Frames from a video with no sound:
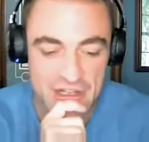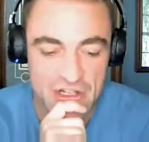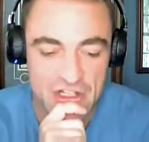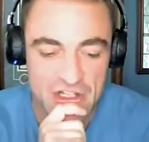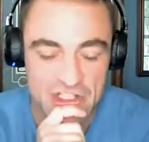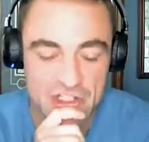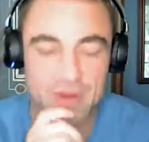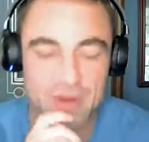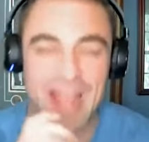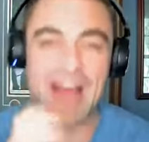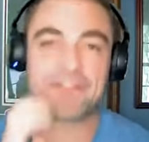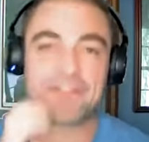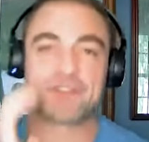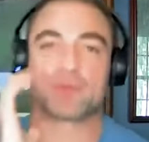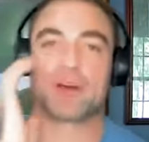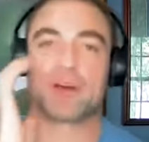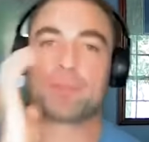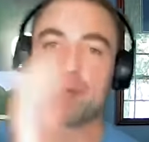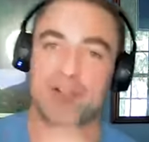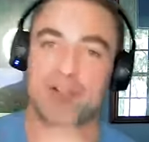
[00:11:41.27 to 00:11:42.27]
So we have
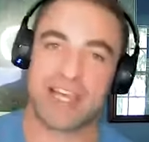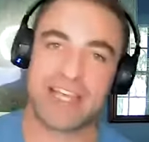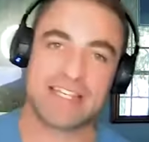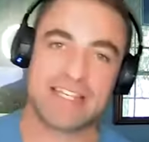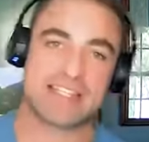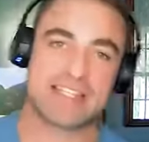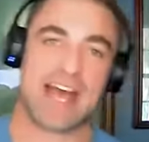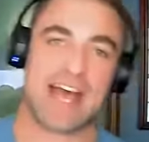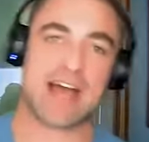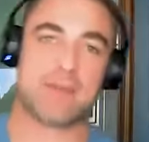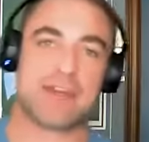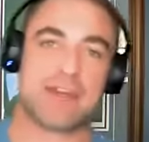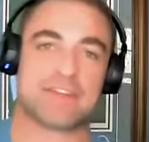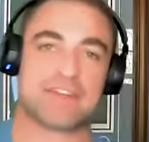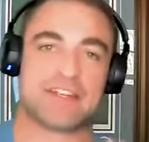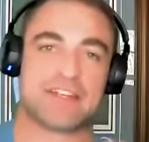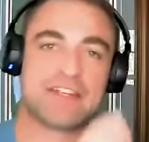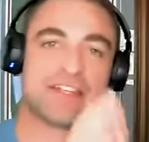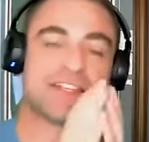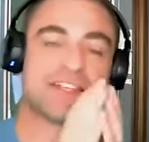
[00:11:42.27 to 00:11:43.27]
to replace that. We have
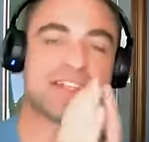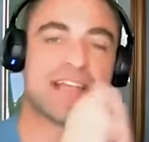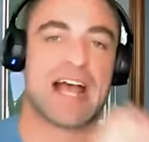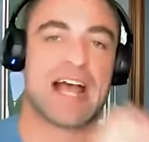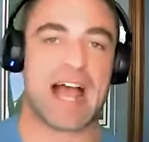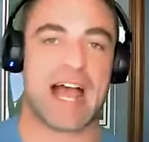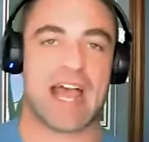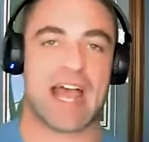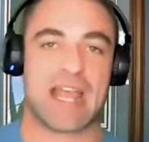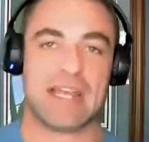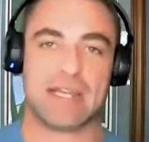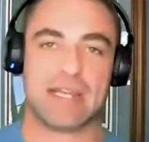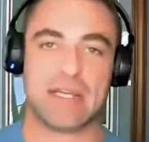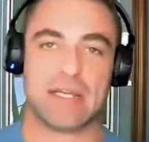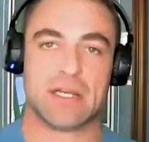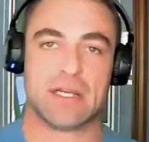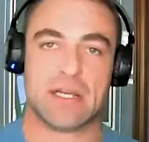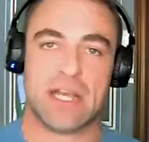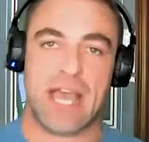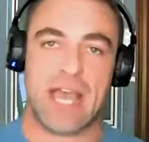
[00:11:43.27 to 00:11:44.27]
to decide
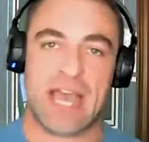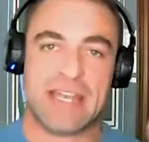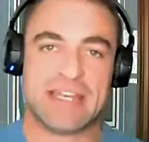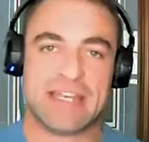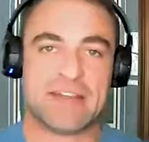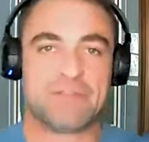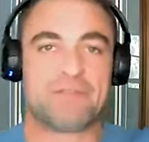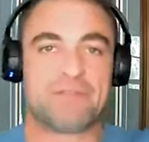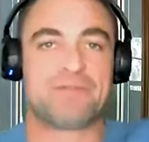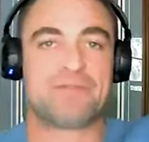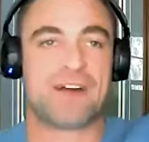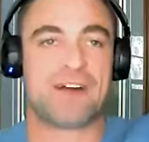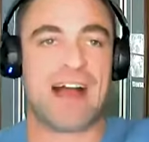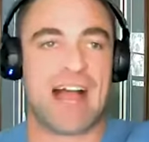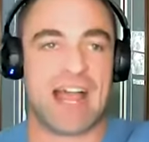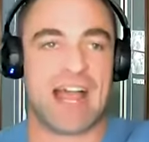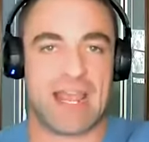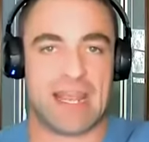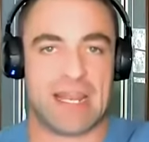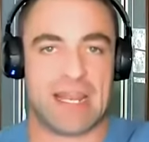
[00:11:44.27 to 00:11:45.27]
and
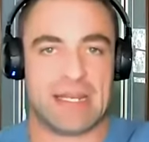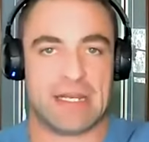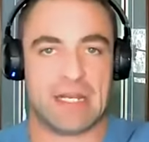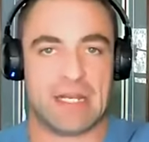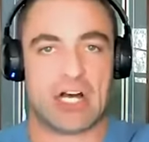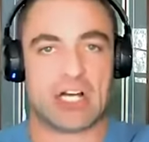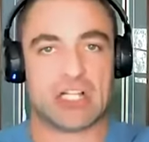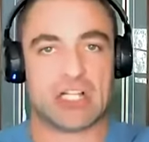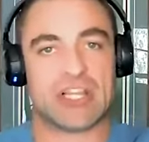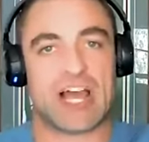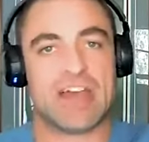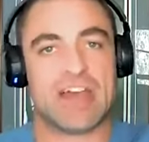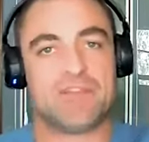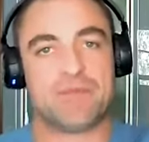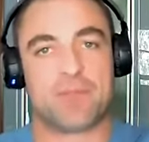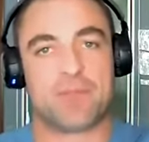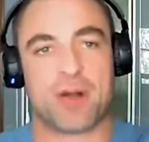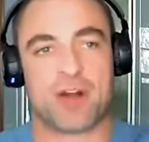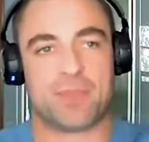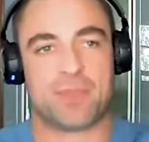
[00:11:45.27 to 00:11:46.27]
define a
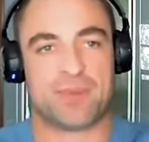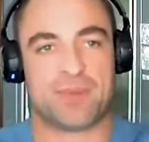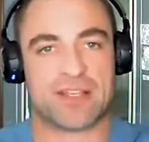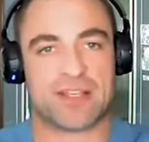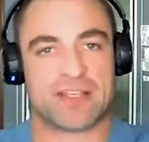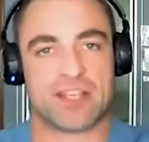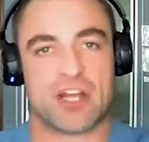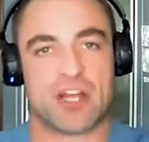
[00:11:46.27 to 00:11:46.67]
life purpose,